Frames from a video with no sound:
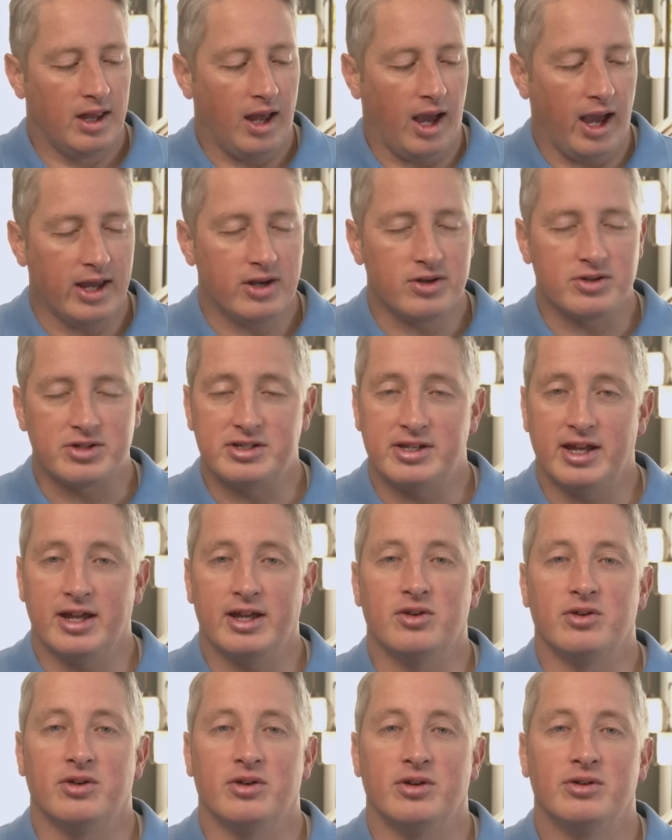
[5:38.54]
I
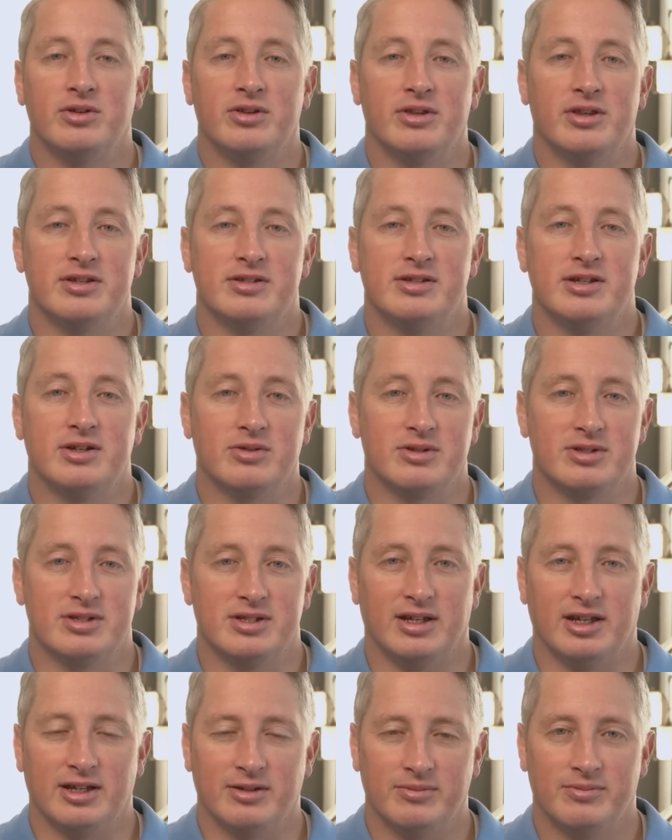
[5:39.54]
understand the
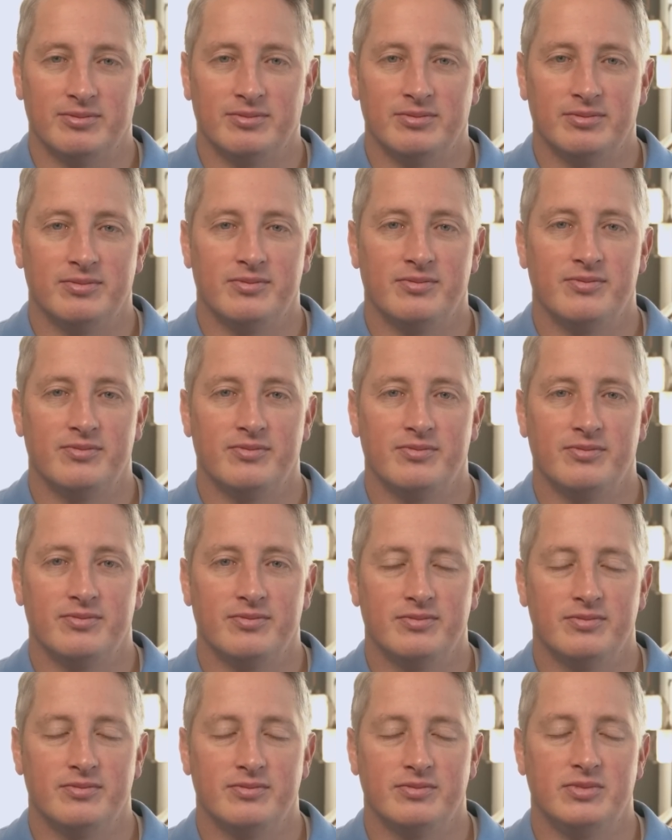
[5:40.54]
secrecy.
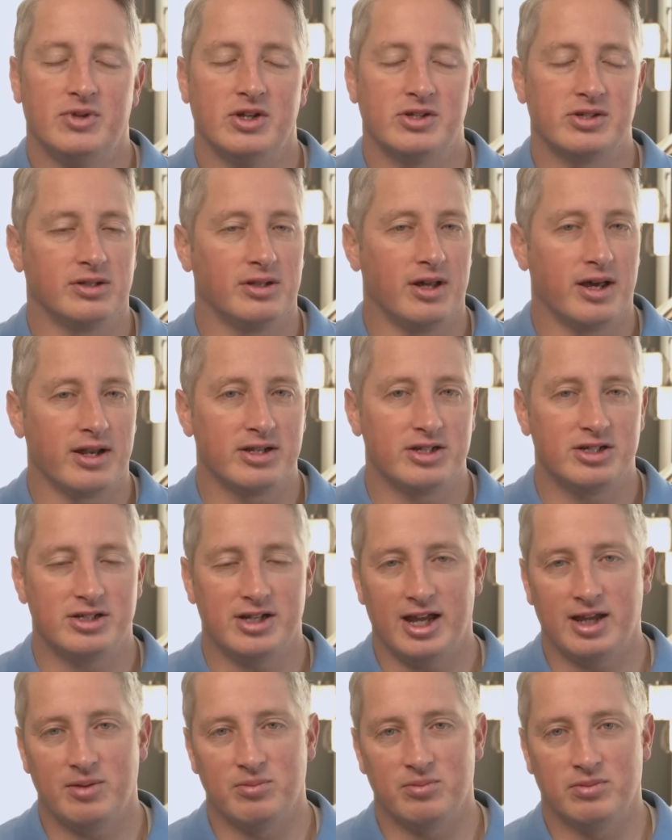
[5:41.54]
There's a lot of
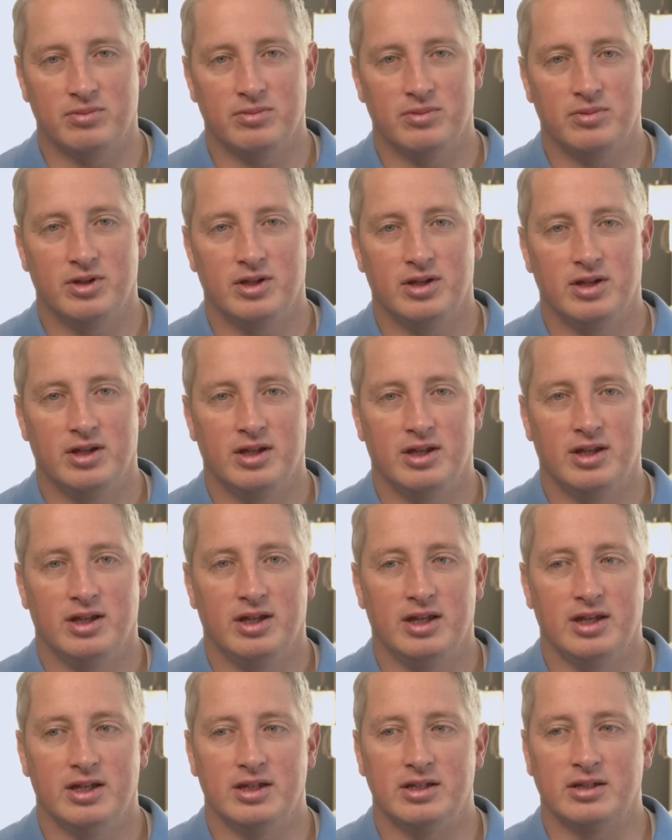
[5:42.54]
shame
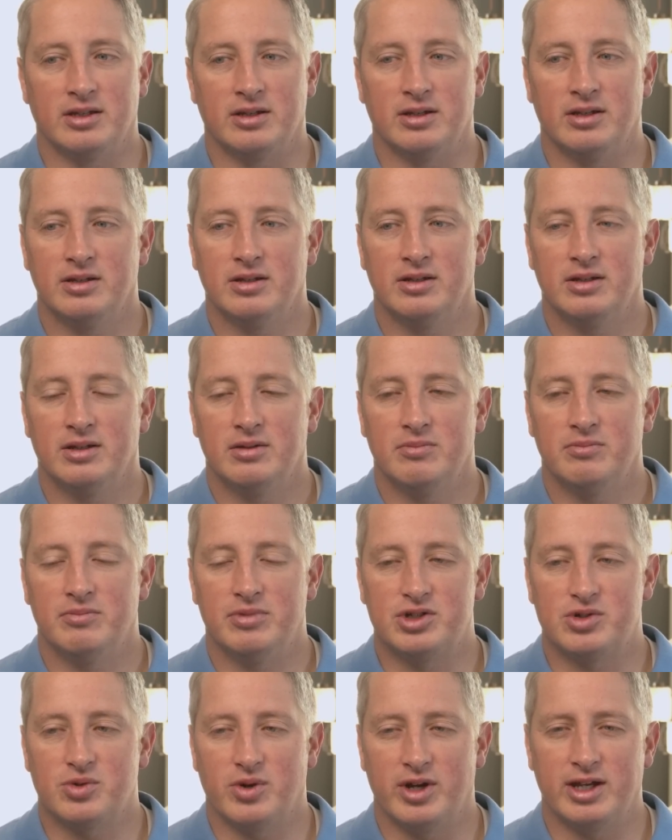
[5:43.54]
in
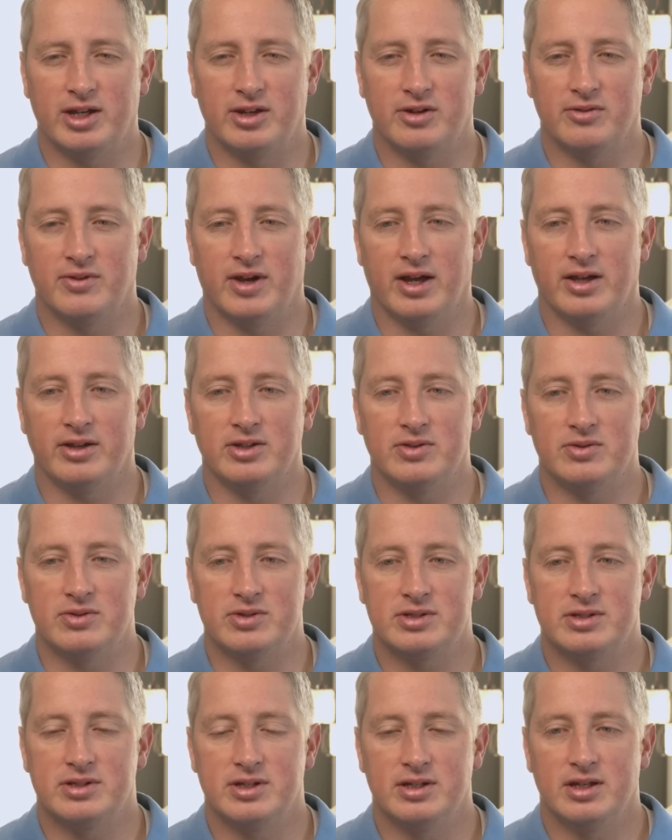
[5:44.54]
betraying your
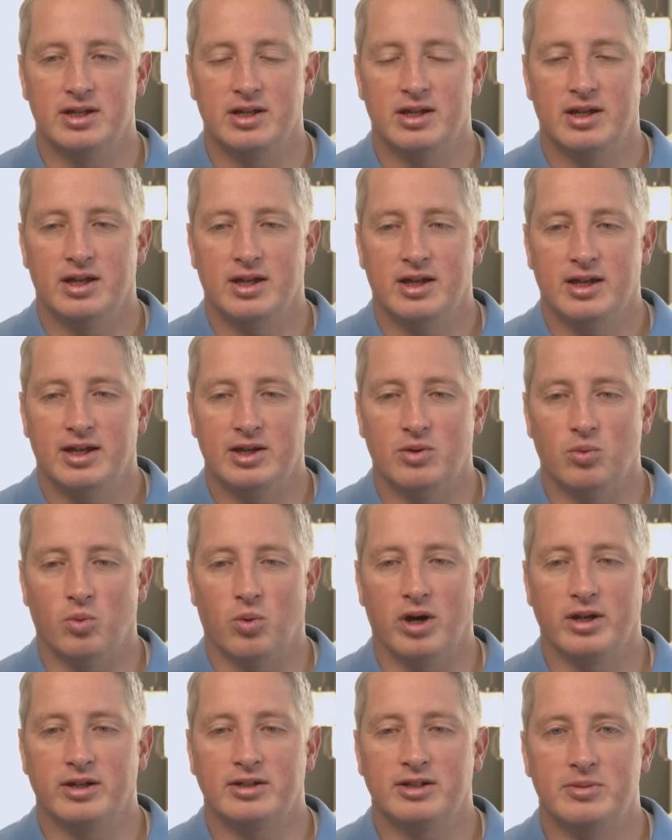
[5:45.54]
values, in
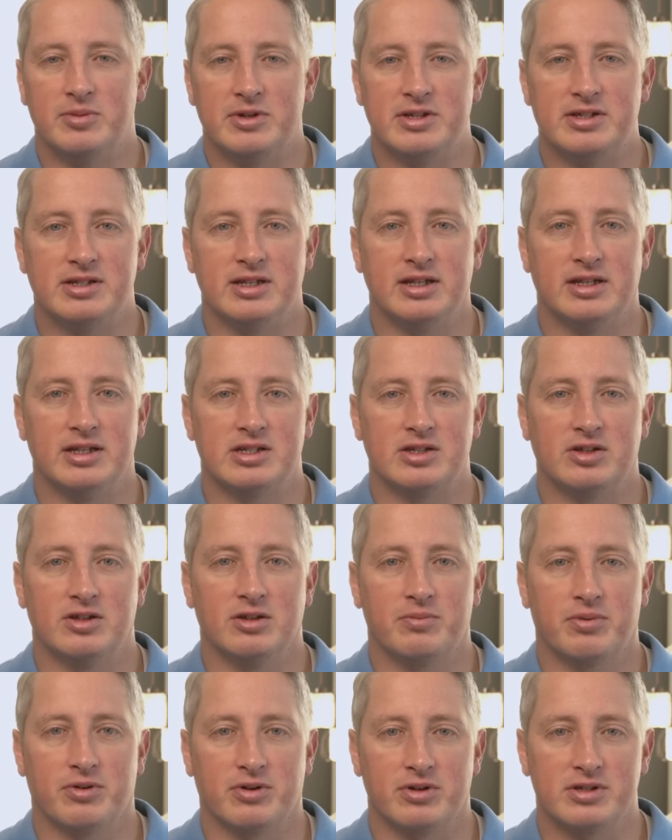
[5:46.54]
wanting to be seen as a
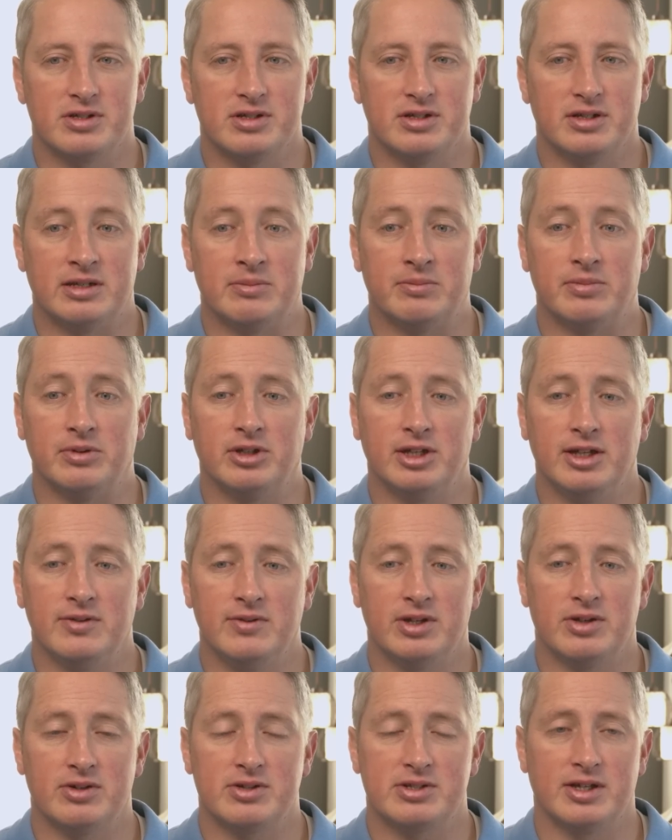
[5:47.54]
good person, in
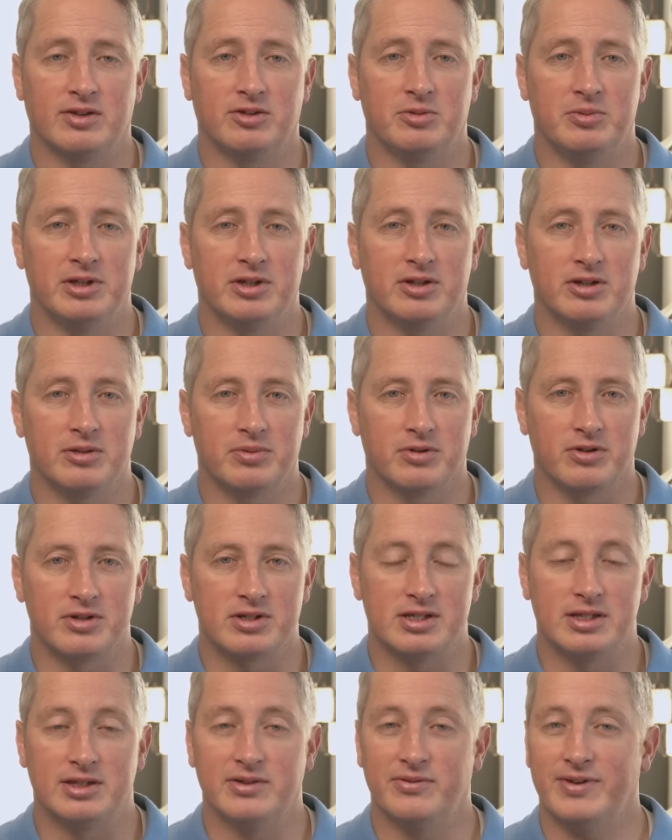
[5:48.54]
believing yourself to be a good
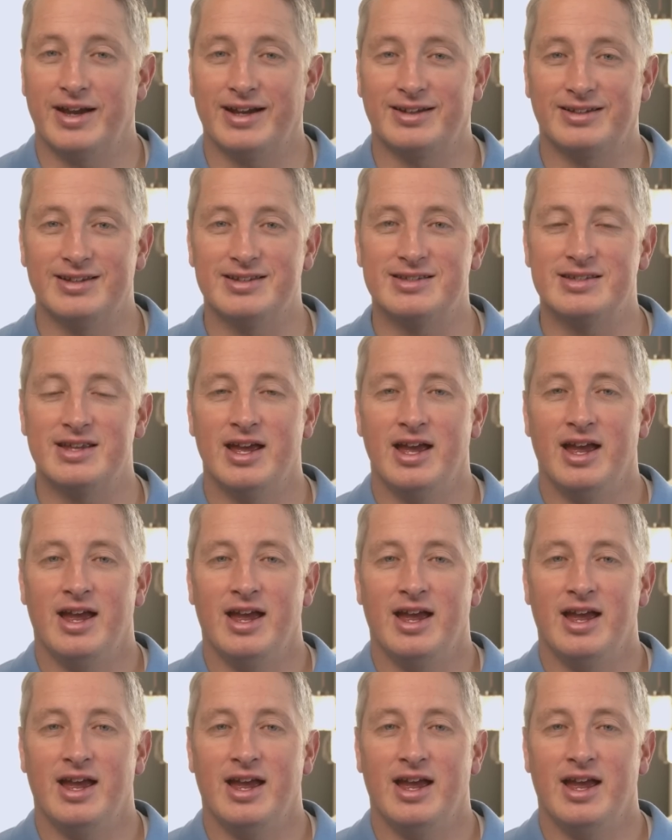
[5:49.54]
person. The fact is,